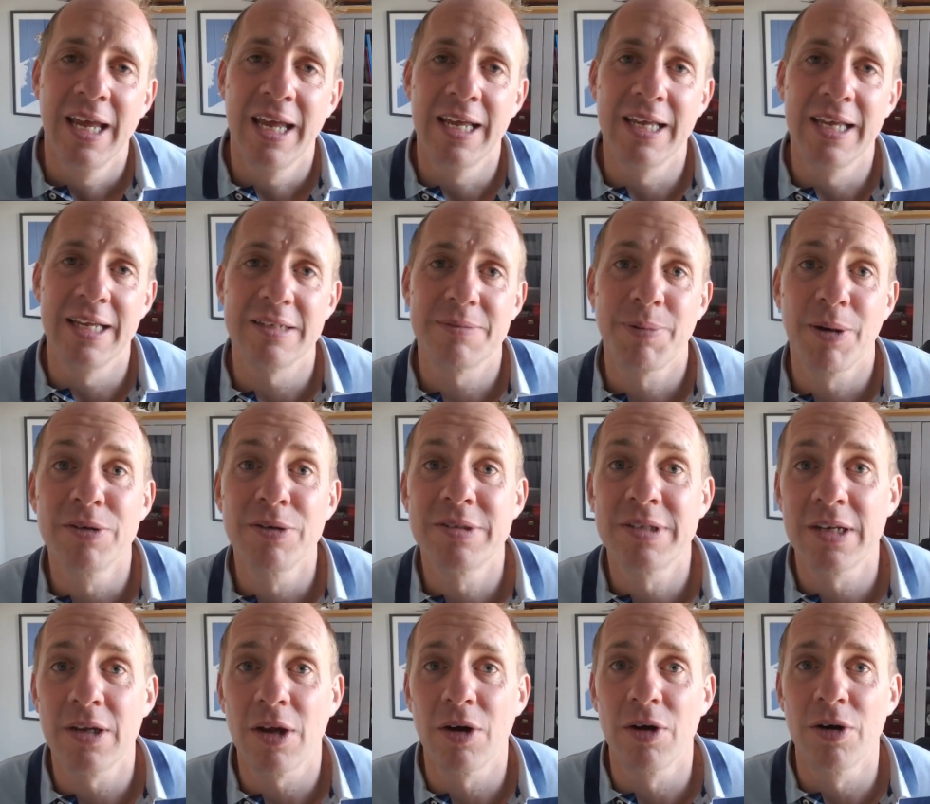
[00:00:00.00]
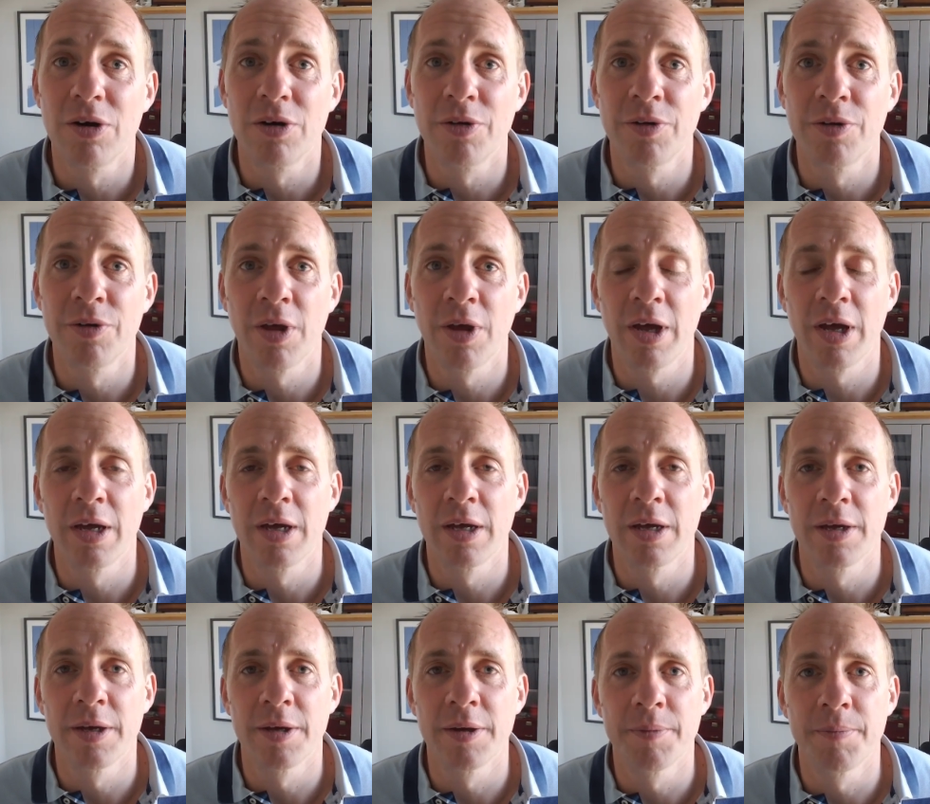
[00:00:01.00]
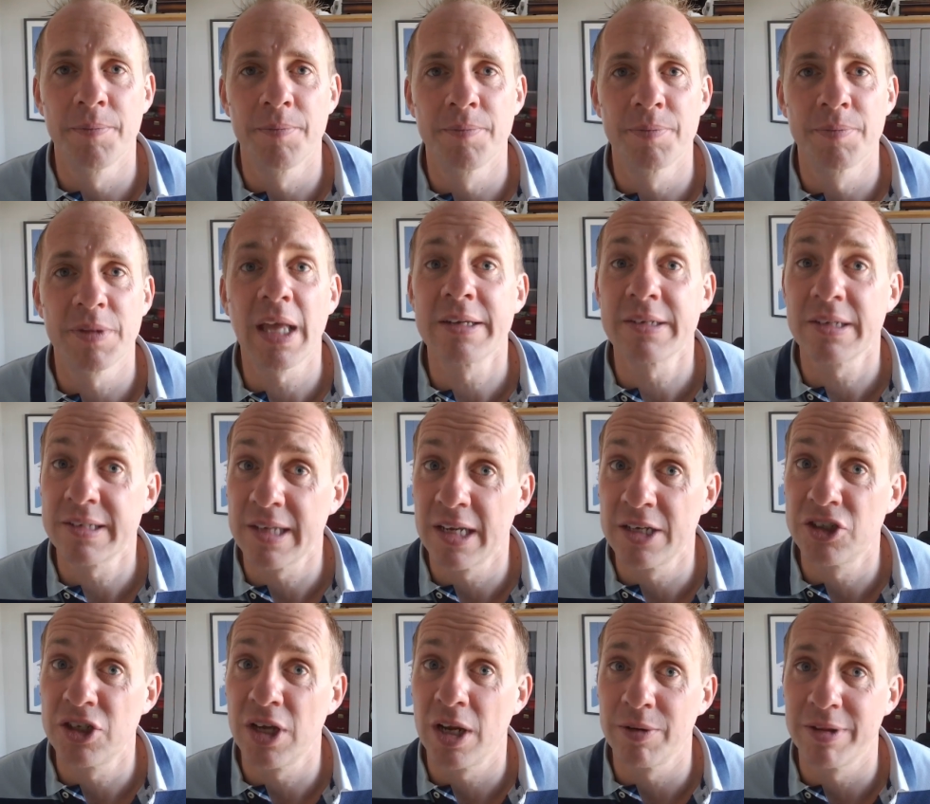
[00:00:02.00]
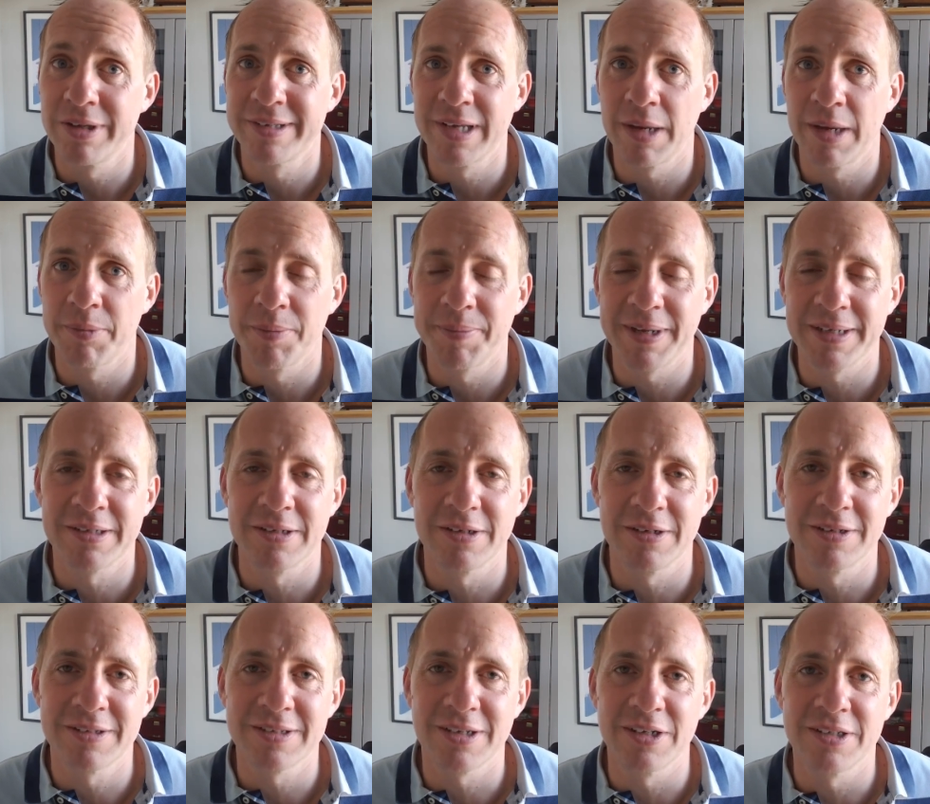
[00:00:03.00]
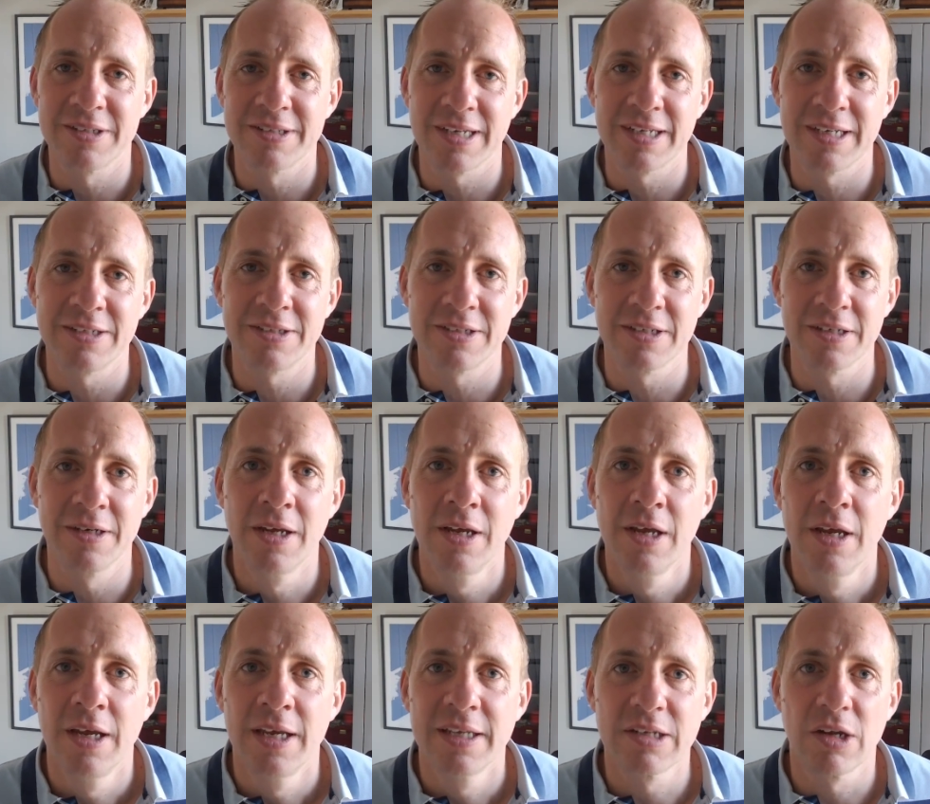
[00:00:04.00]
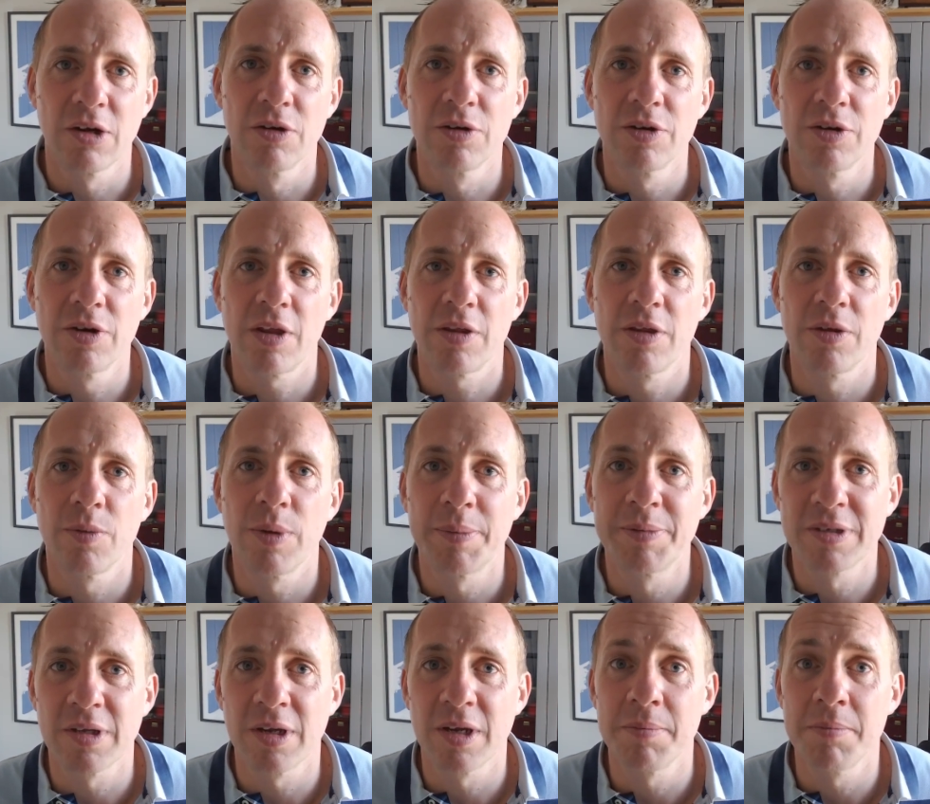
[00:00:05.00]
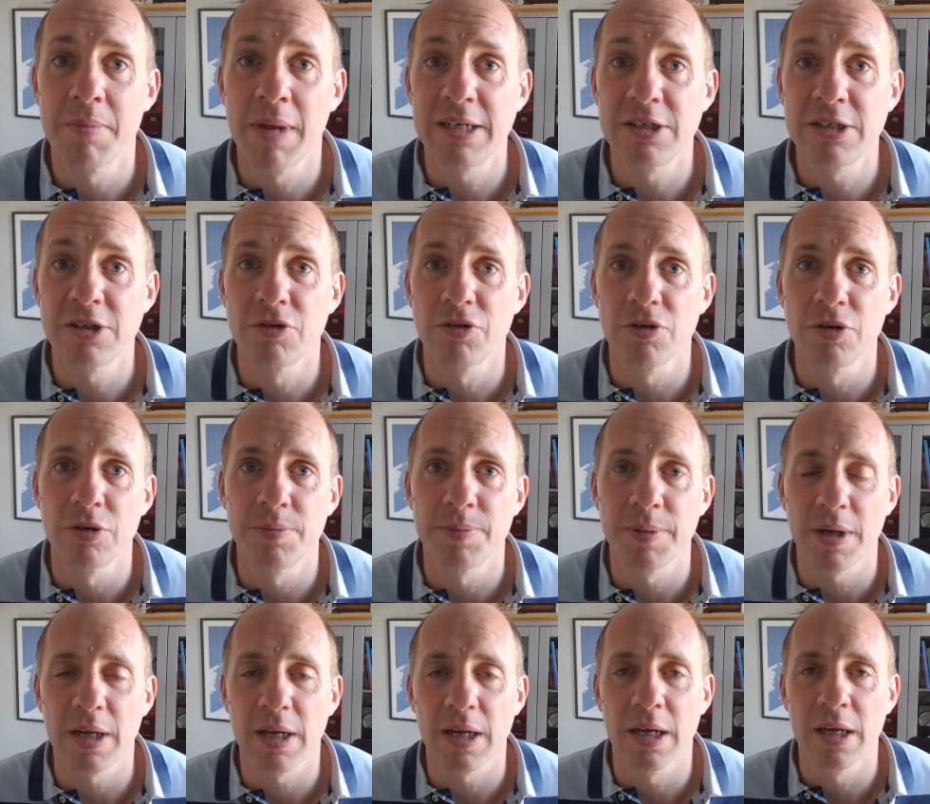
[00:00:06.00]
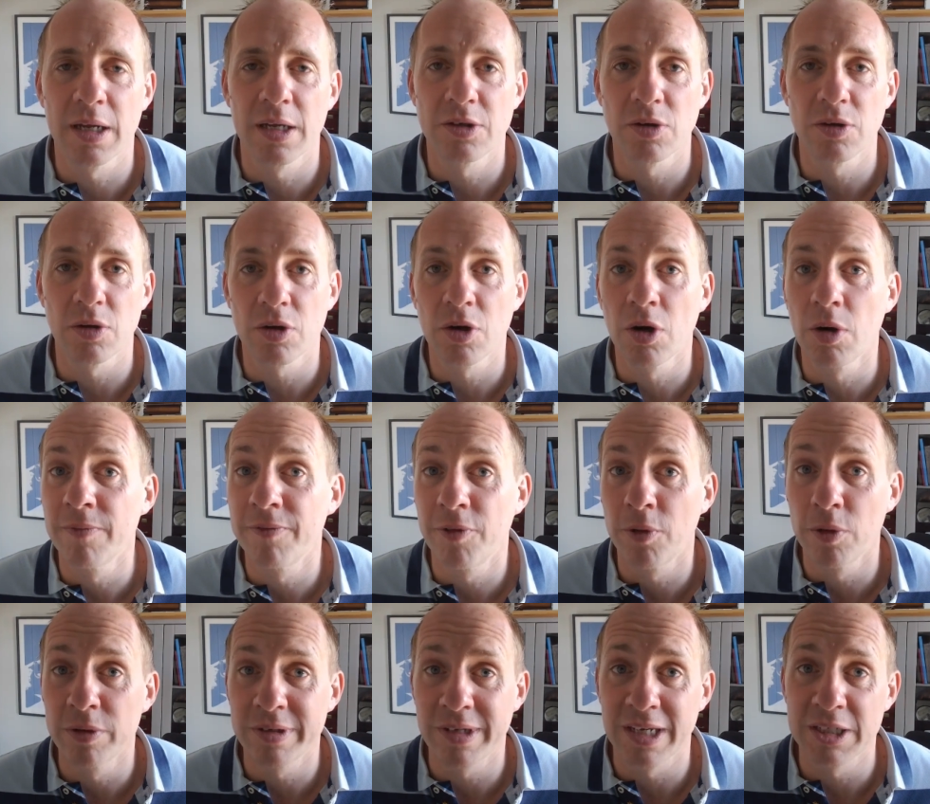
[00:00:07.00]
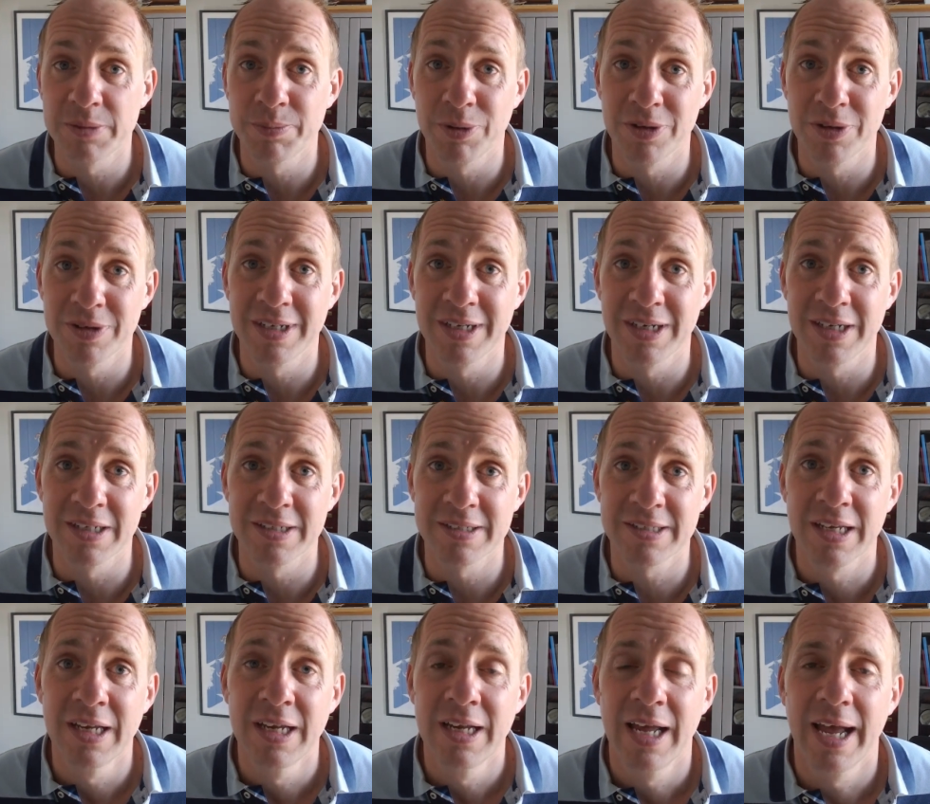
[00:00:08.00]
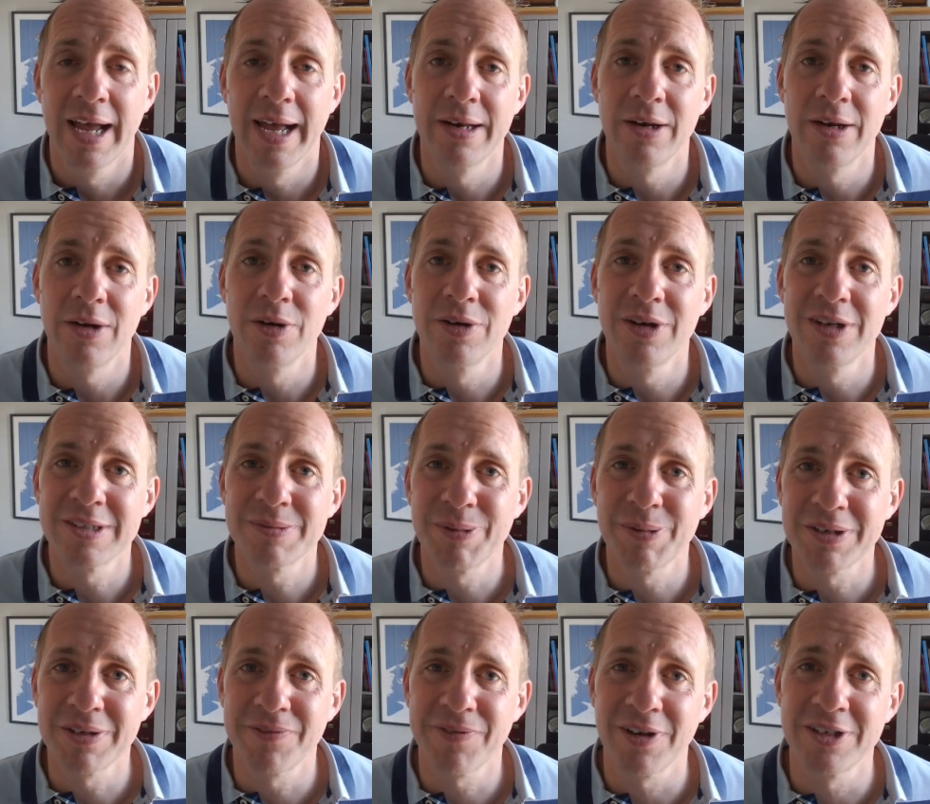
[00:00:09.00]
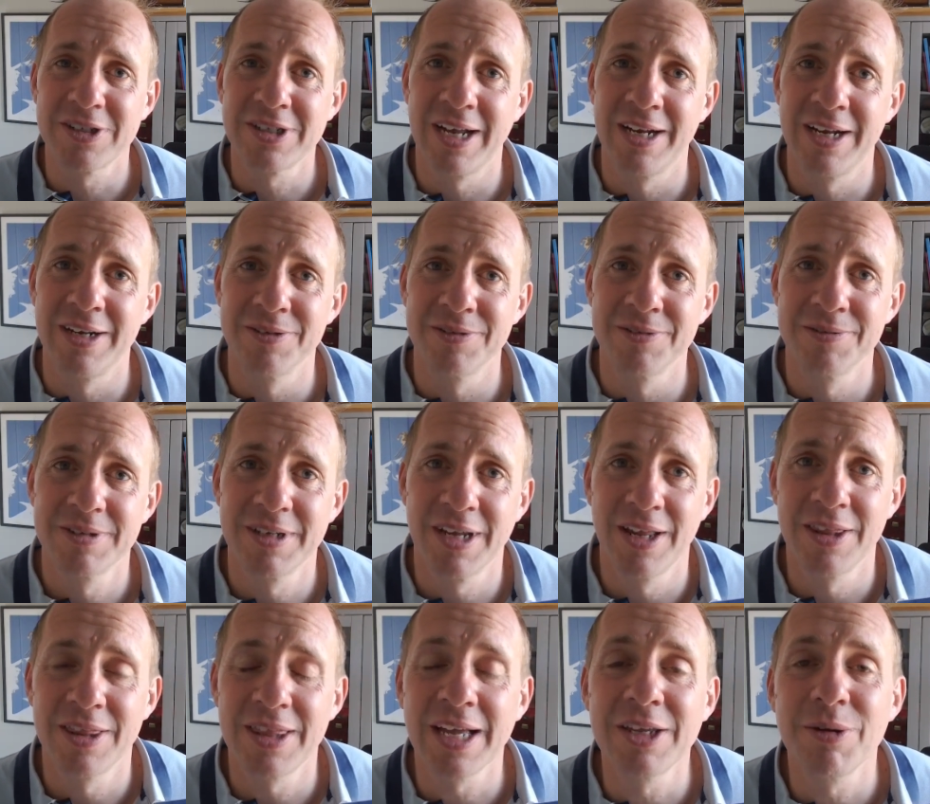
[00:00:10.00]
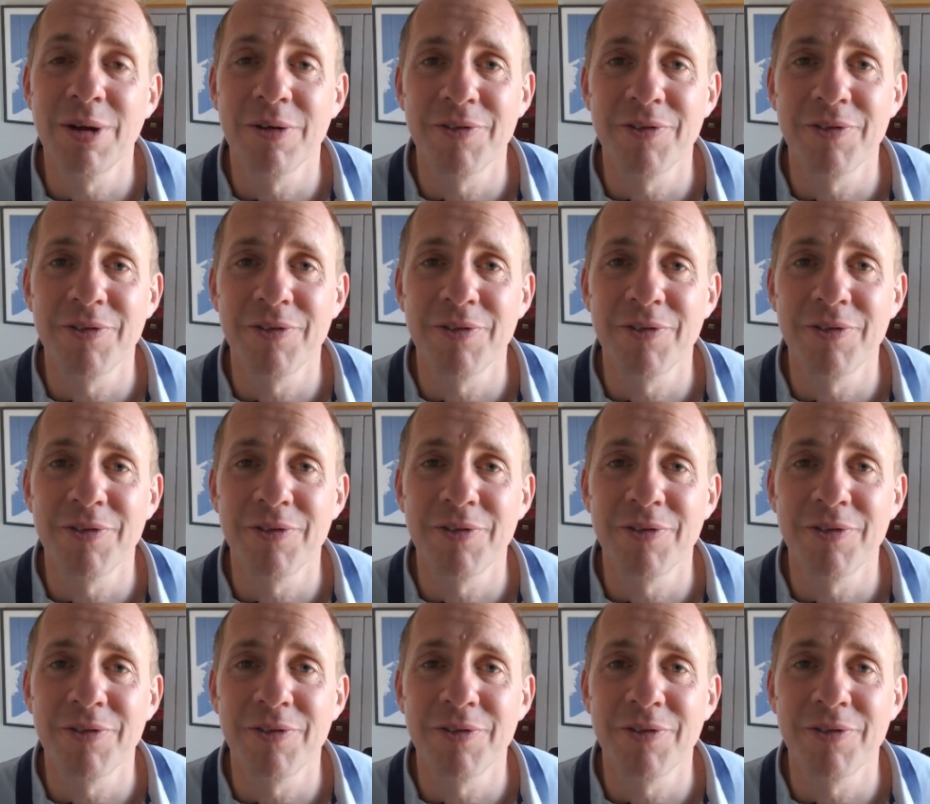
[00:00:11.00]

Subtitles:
It's posted on, as I said, shared with the STEM Ambassador Association. It's on the website majorgroup.com/podcast and on our Spotify channel. So thank you,